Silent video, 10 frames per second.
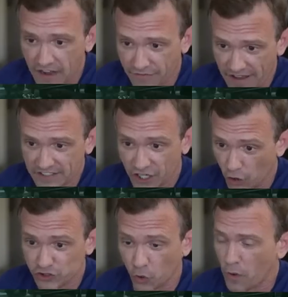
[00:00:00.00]
of it
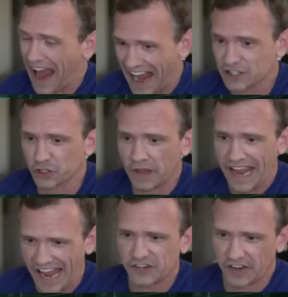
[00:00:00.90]
goes toward
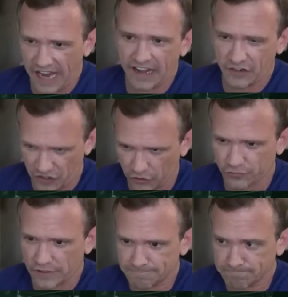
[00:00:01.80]
actually educating
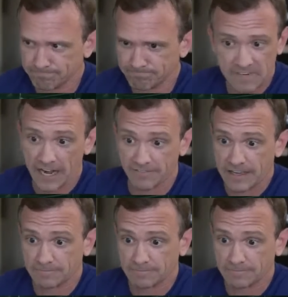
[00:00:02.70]
children. None of it.